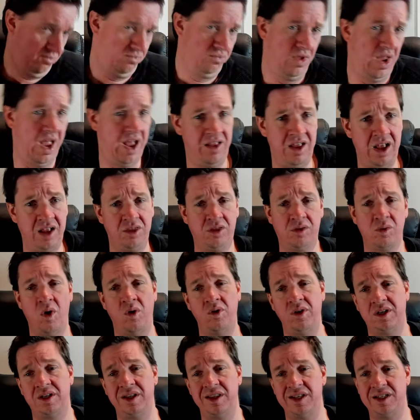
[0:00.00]
And then throw
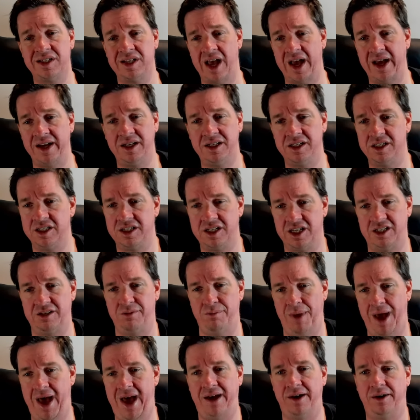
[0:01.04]
it to the side because it doesn't
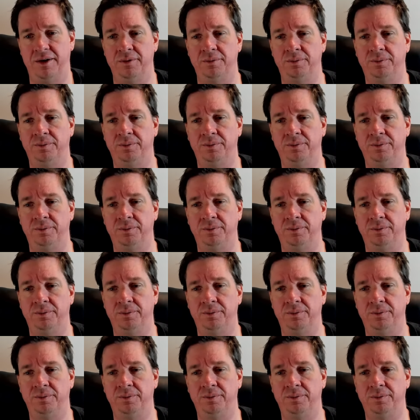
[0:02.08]
matter.